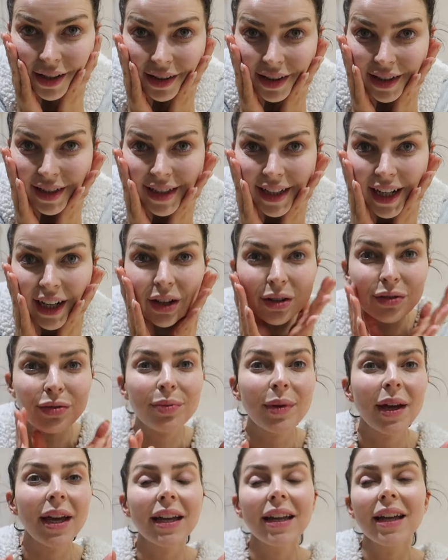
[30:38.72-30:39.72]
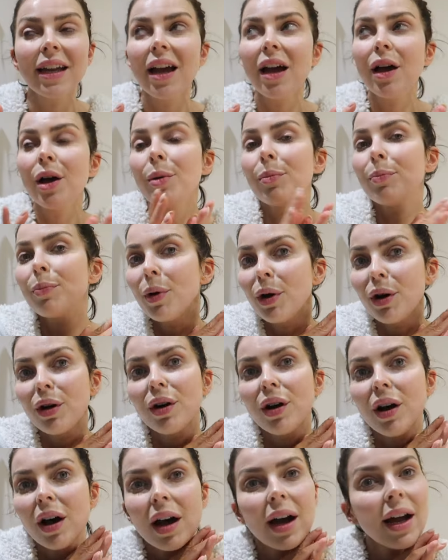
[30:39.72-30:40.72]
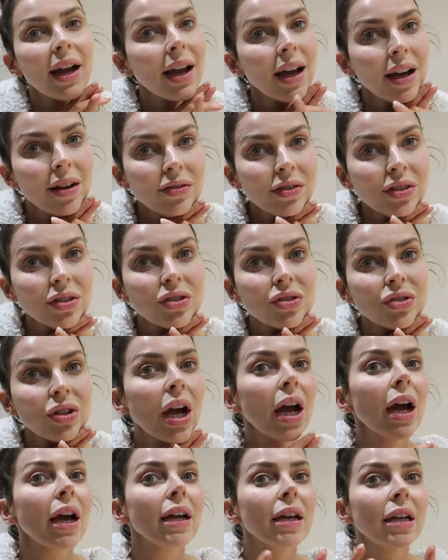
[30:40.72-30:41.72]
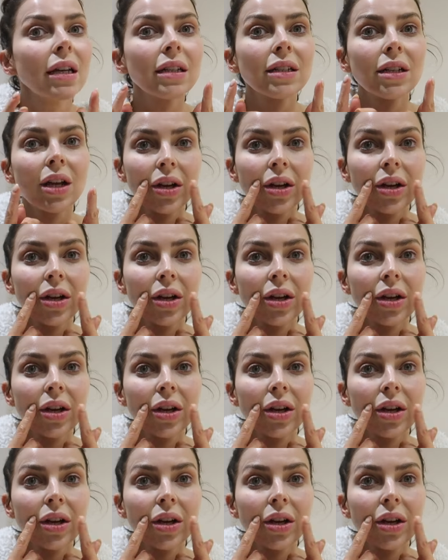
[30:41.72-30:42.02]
the state of me, but I have just tried